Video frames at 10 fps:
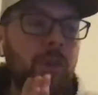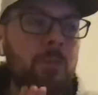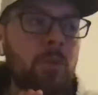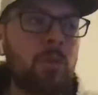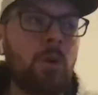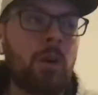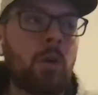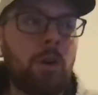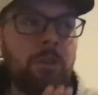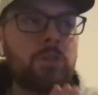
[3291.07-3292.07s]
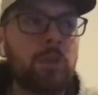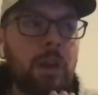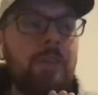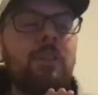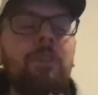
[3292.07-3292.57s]
If you're from New York,
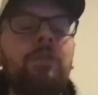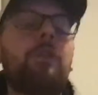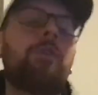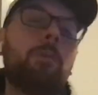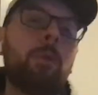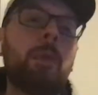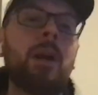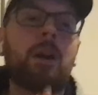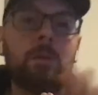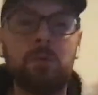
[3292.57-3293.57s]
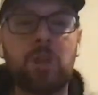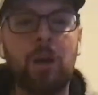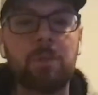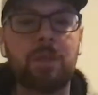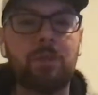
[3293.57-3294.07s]
or even if you're from
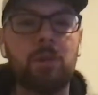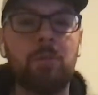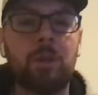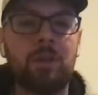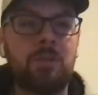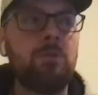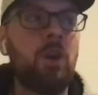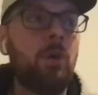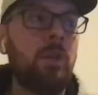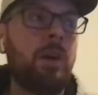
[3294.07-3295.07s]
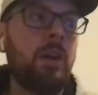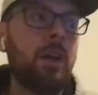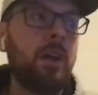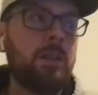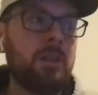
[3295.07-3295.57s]
America, which helps a little bit because you
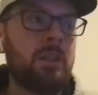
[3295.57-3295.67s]
know